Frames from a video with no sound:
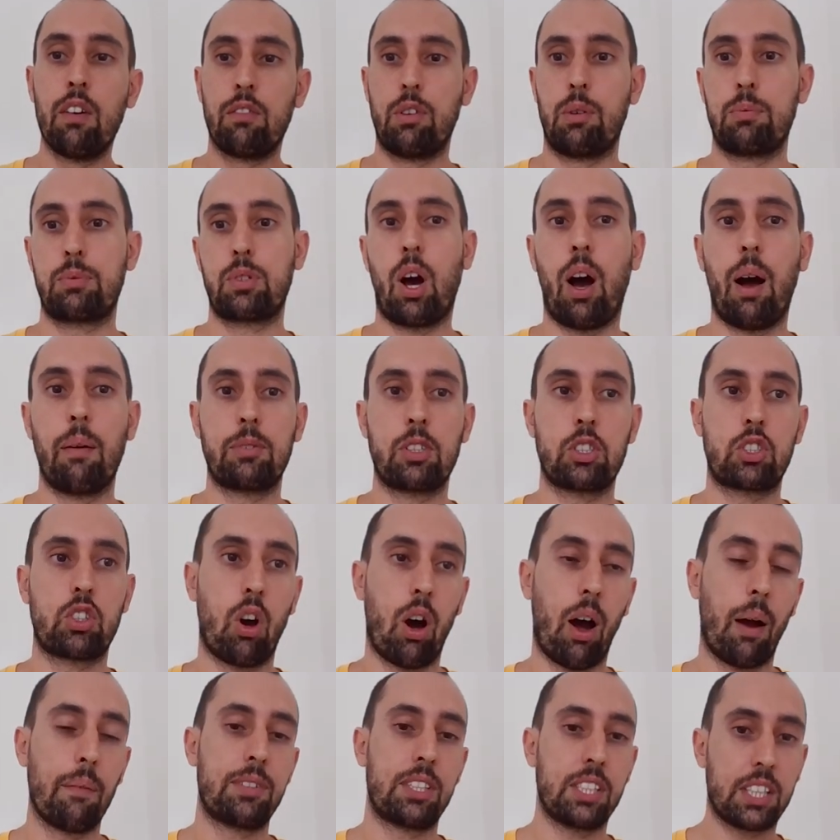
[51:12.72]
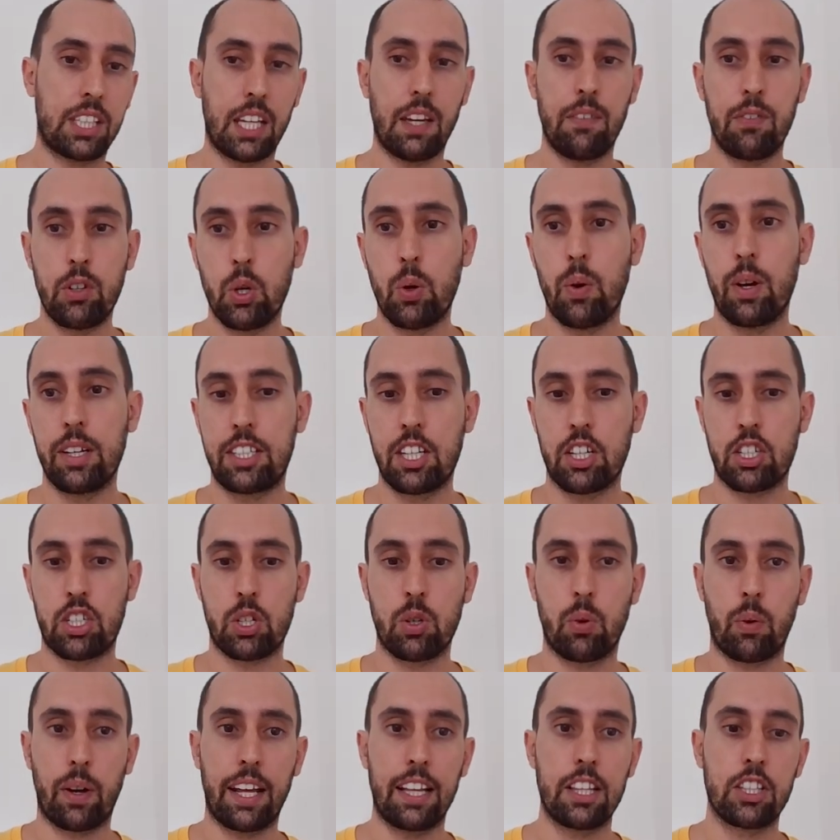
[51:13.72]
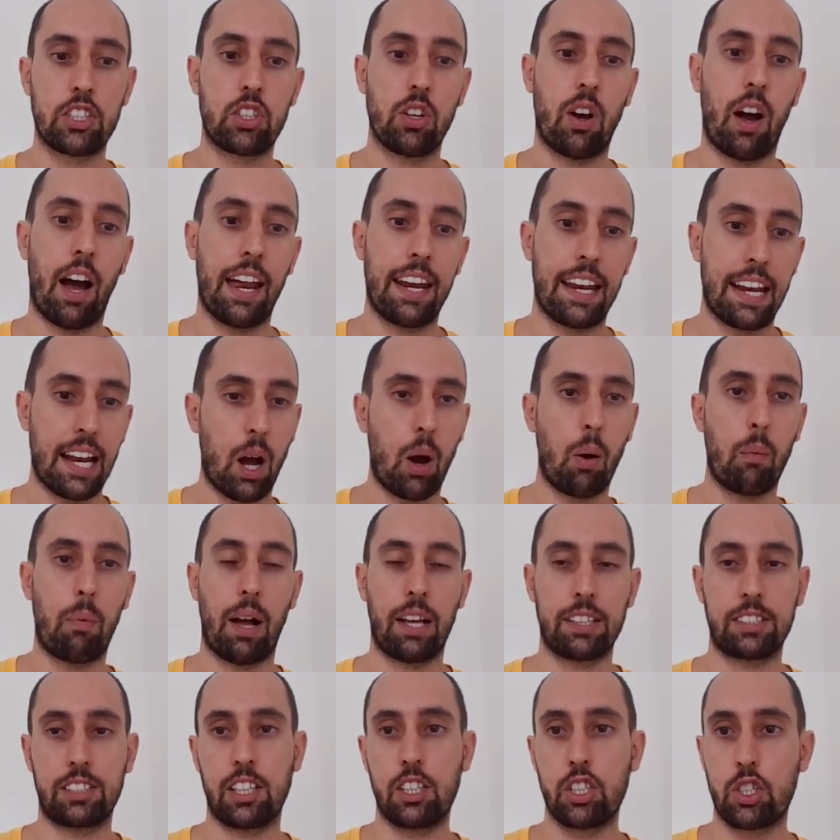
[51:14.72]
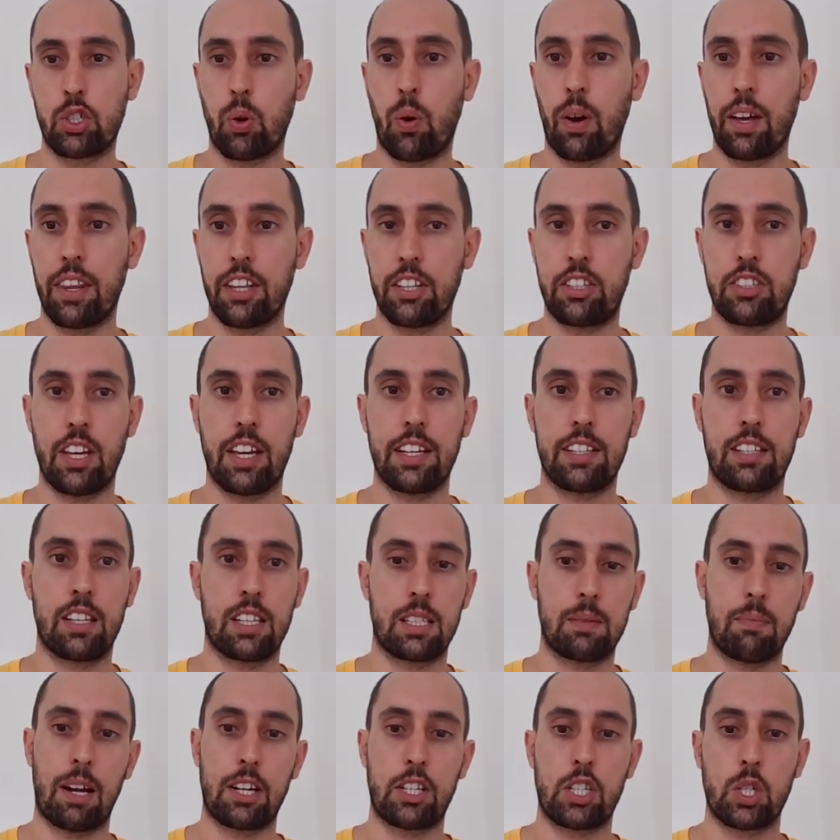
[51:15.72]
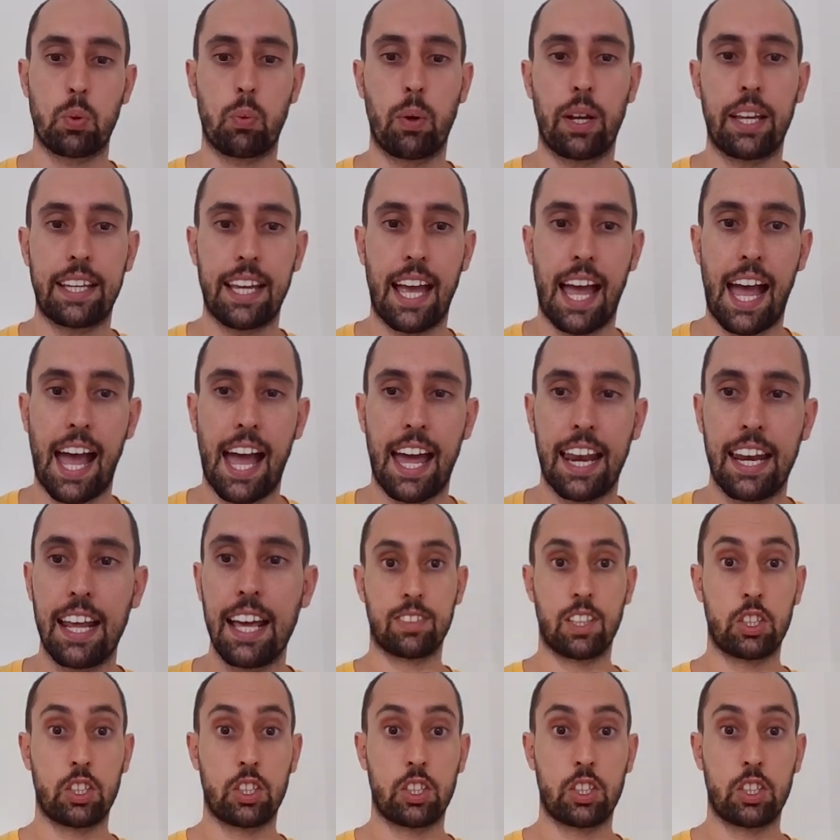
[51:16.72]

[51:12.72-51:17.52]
from time to time to give you additional insight and help us enjoy this season as much as we can.